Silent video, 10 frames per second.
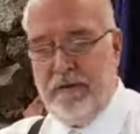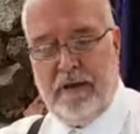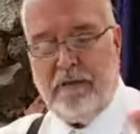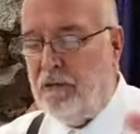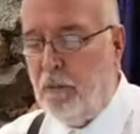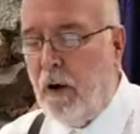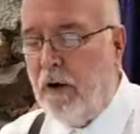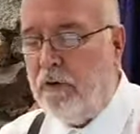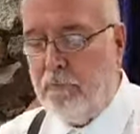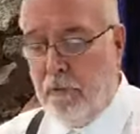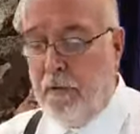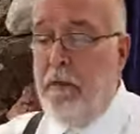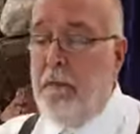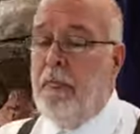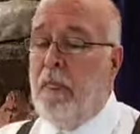It's just wonderful.
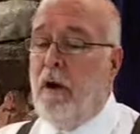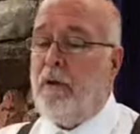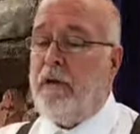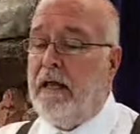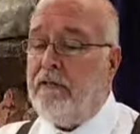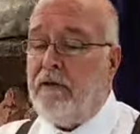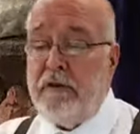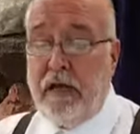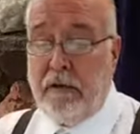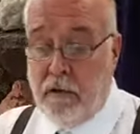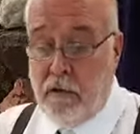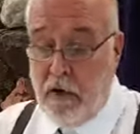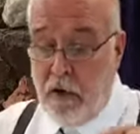Okay, let's continue.